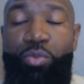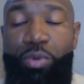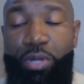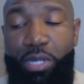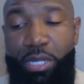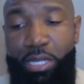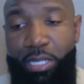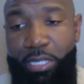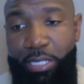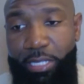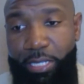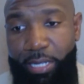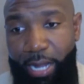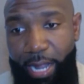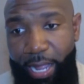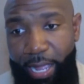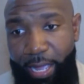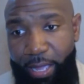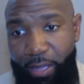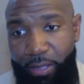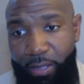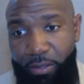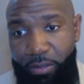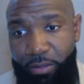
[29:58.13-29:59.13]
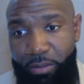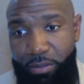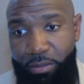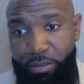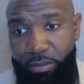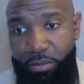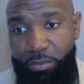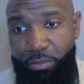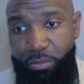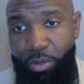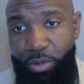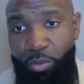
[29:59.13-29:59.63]
would clear out,
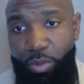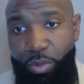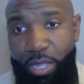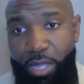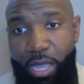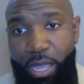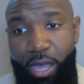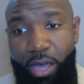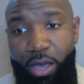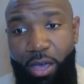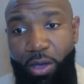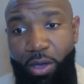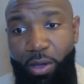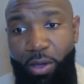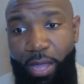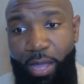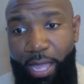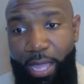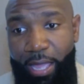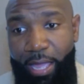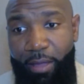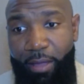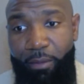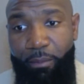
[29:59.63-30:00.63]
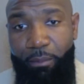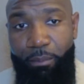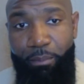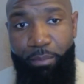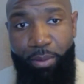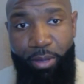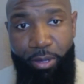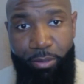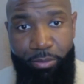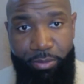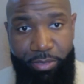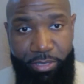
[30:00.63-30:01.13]
but we all have
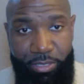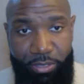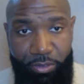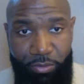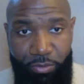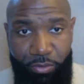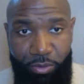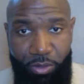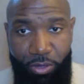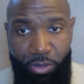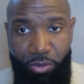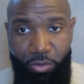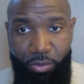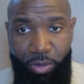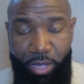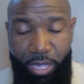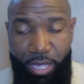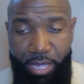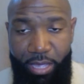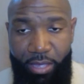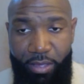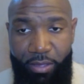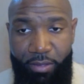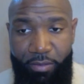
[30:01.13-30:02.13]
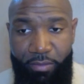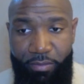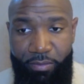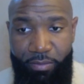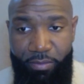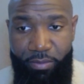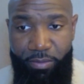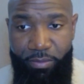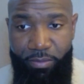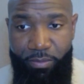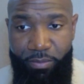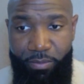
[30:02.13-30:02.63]
bumps in the road. We have
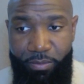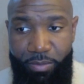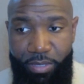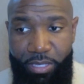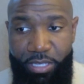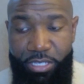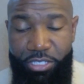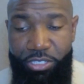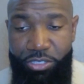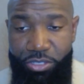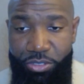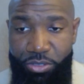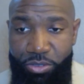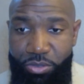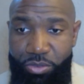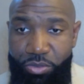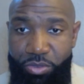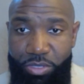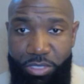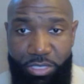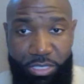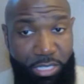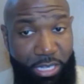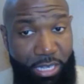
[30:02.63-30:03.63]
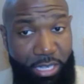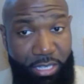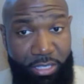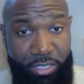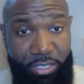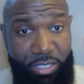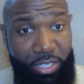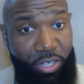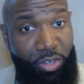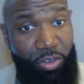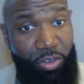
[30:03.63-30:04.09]
issues and challenges and